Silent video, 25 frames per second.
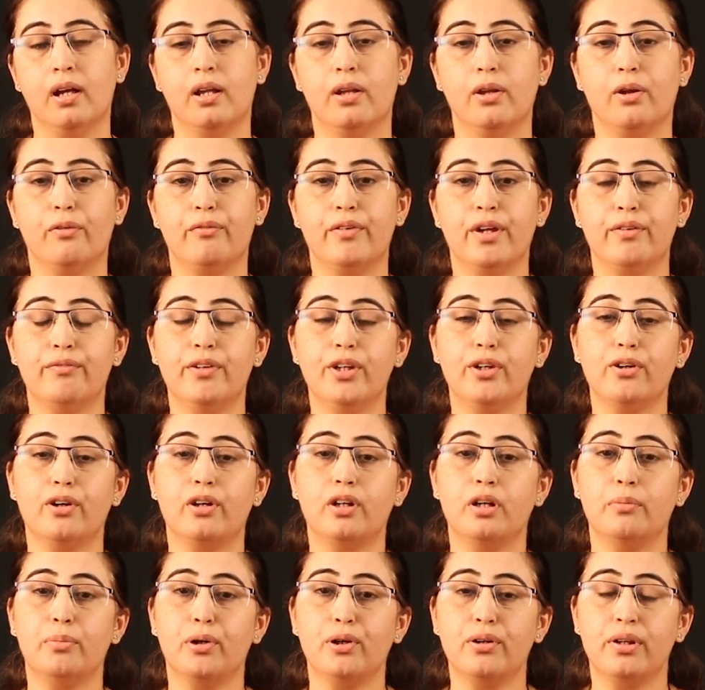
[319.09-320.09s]
Now when we
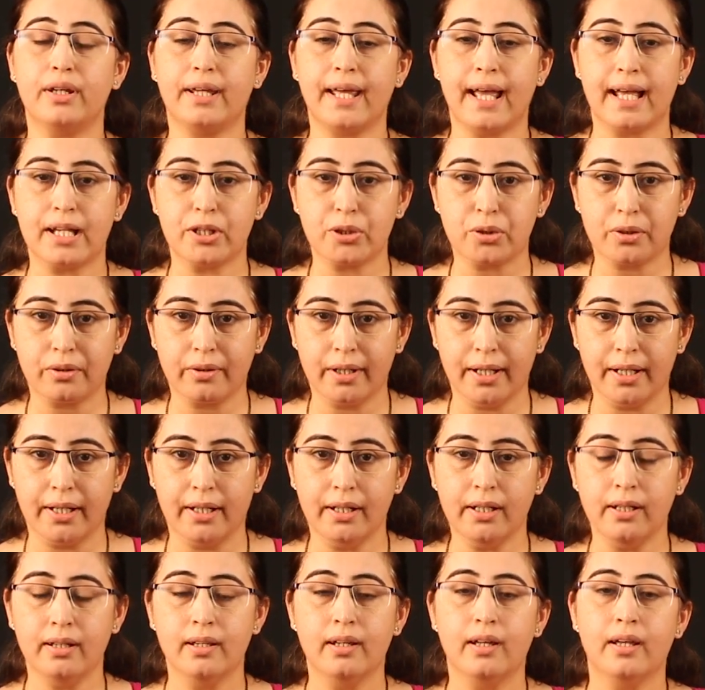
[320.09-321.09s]
talk about cash
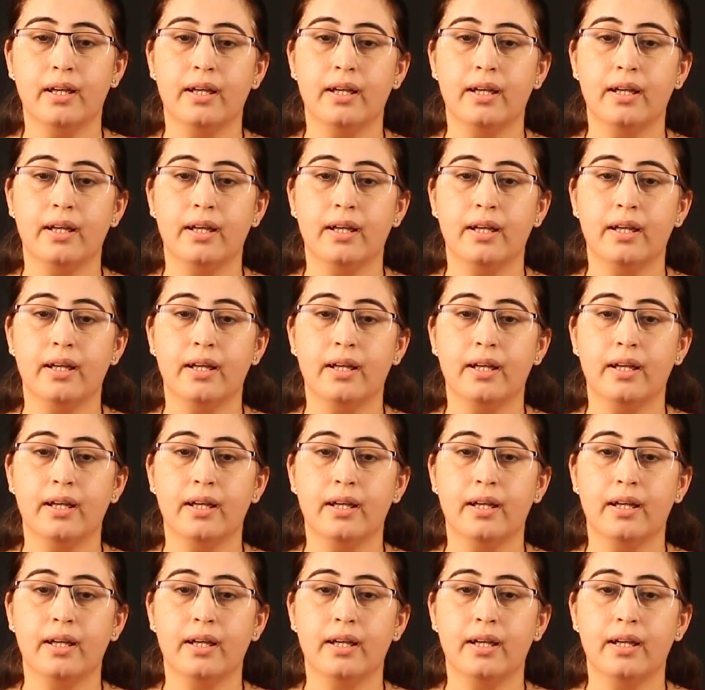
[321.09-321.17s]
credit